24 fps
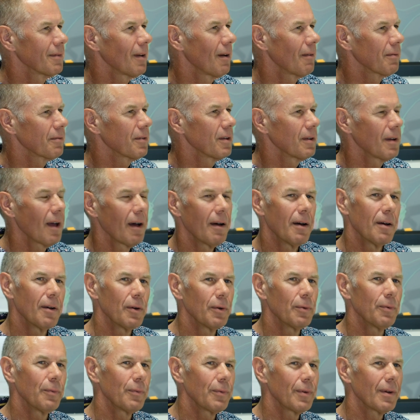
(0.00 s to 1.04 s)
off you go,
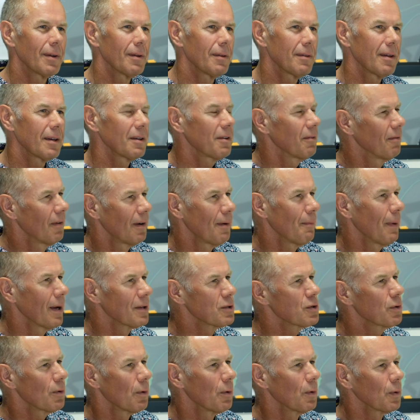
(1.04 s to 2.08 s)
thank you very
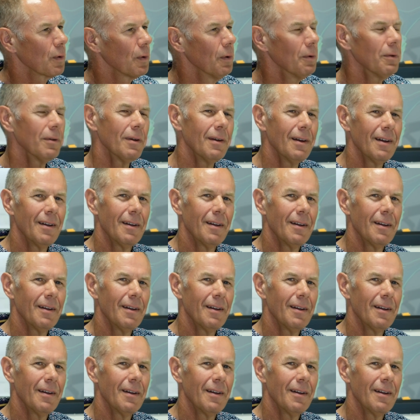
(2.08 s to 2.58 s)
much, you're all good.